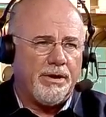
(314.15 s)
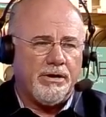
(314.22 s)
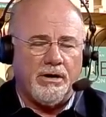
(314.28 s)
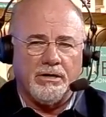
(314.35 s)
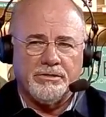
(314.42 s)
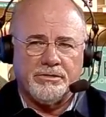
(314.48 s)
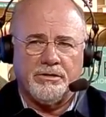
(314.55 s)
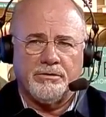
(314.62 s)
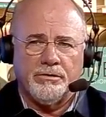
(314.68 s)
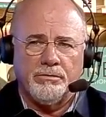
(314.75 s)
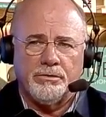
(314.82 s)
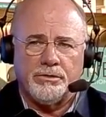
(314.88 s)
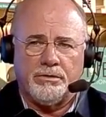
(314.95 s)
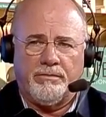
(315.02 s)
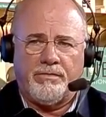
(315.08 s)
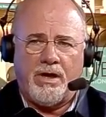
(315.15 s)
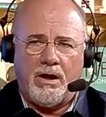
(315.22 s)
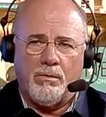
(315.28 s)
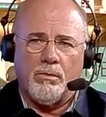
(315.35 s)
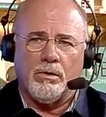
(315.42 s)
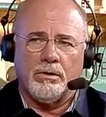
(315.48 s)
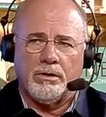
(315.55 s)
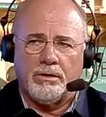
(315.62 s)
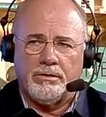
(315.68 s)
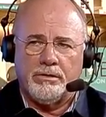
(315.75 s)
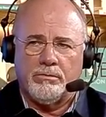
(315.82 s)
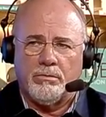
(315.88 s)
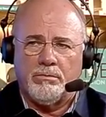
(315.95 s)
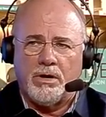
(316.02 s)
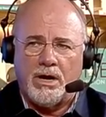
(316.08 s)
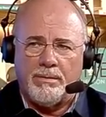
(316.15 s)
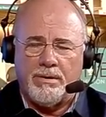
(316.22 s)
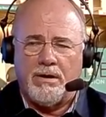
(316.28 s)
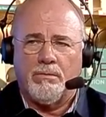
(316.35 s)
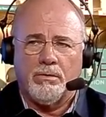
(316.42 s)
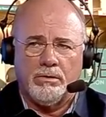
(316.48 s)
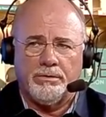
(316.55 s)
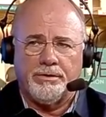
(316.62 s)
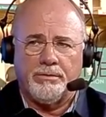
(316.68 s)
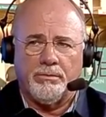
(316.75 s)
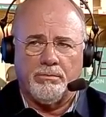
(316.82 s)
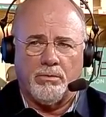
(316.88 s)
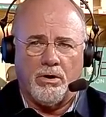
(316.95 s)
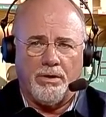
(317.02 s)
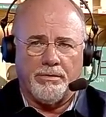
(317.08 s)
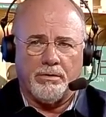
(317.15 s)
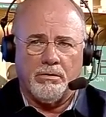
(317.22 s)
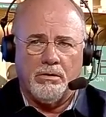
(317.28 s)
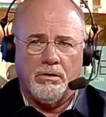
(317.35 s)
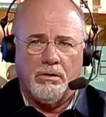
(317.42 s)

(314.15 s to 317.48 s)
constitution of how we're going to deal with mom, how we're going to deal with brother.